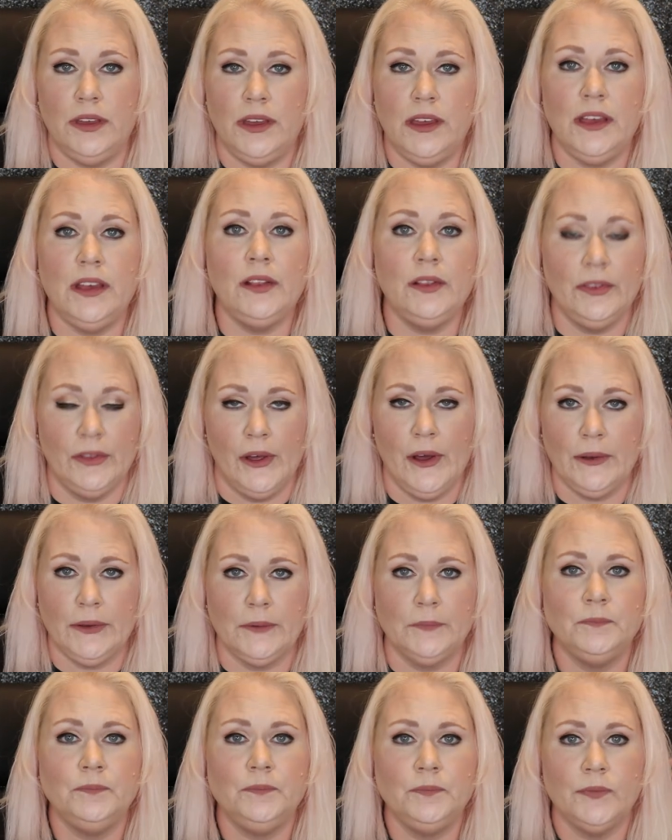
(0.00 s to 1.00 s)
he
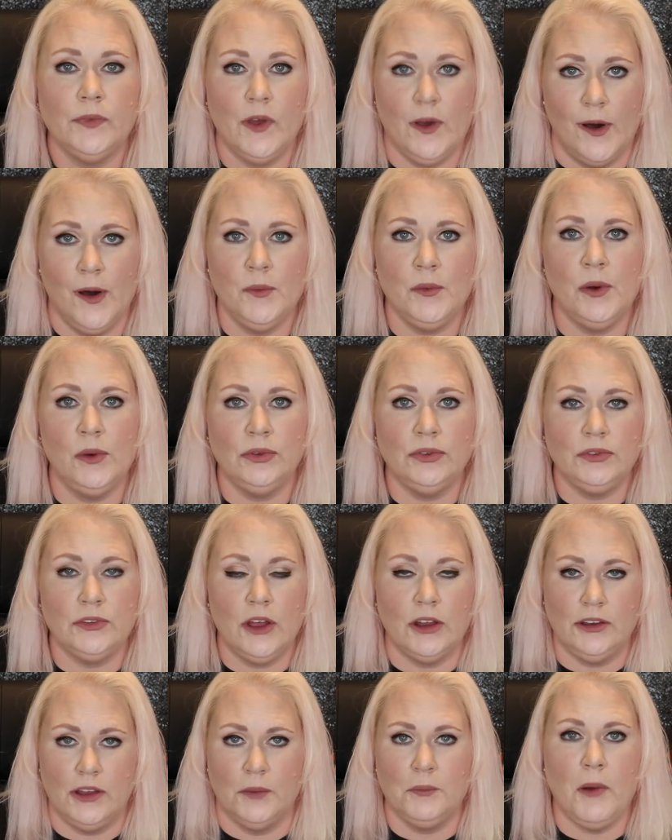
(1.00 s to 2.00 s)
looked almost
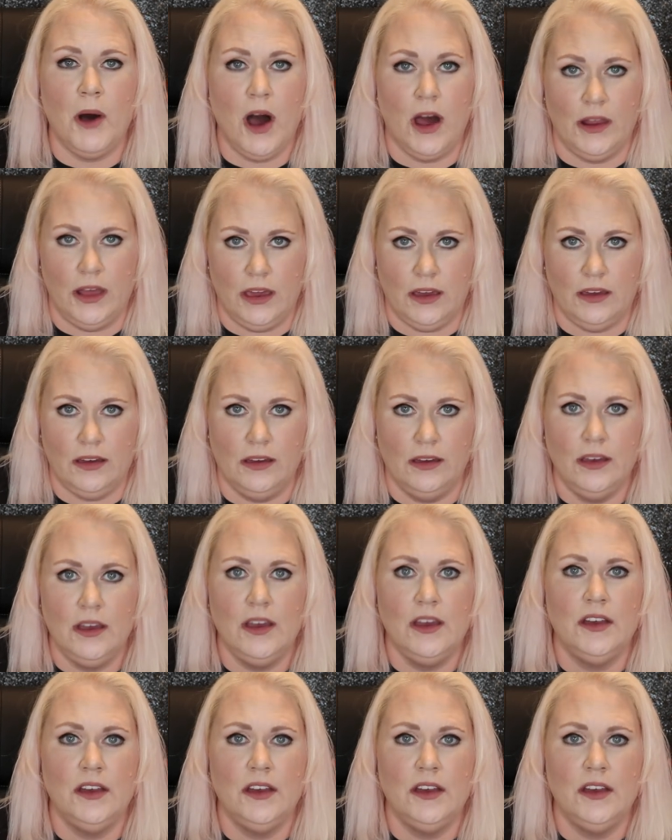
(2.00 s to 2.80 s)
demonic.